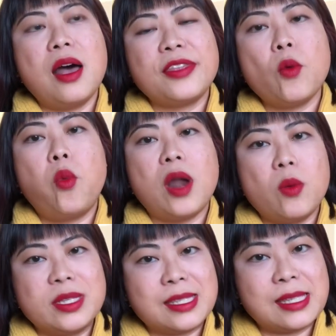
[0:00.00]
I think what I
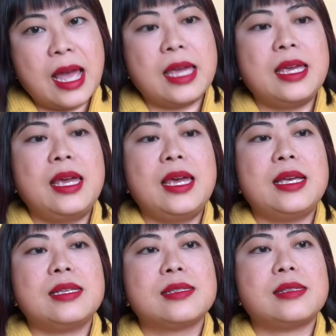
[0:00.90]
would say
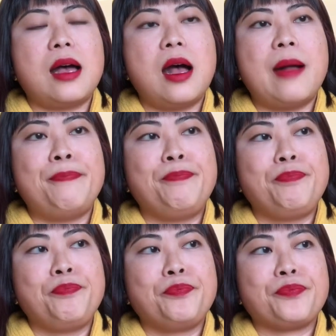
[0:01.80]
is,
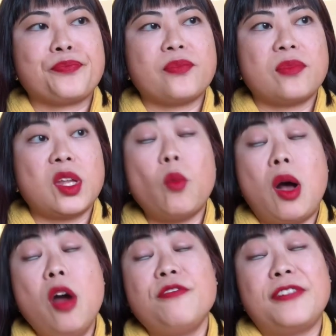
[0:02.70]

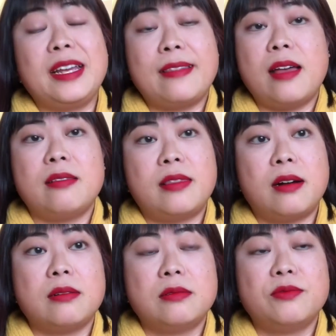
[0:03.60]
well, hopefully
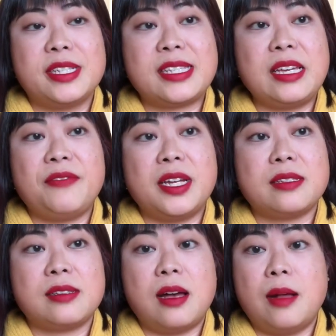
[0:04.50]
they'll receive
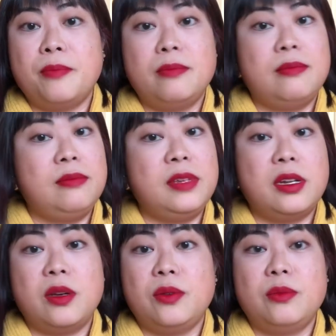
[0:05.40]
it, you
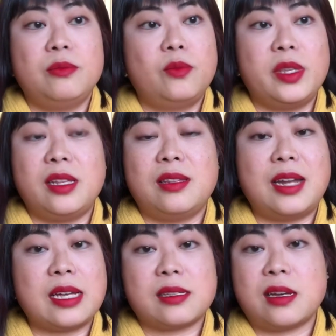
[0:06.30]
know, within the
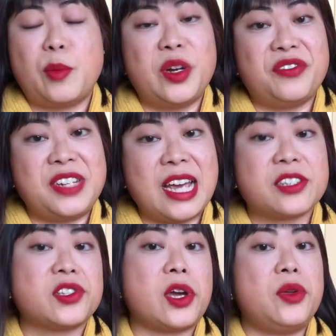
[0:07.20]
next couple of
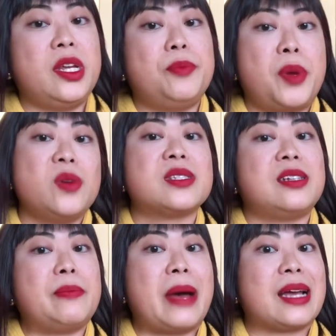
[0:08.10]
days, because I only
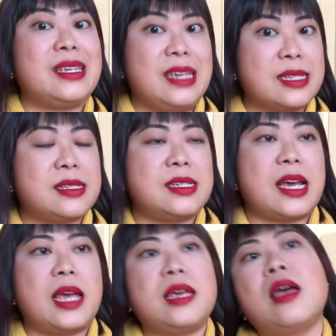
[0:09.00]
posted it back
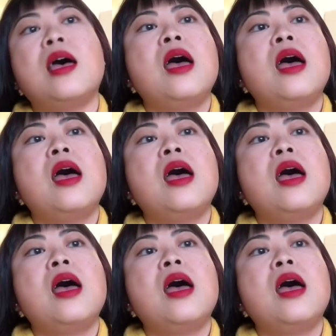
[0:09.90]
yesterday,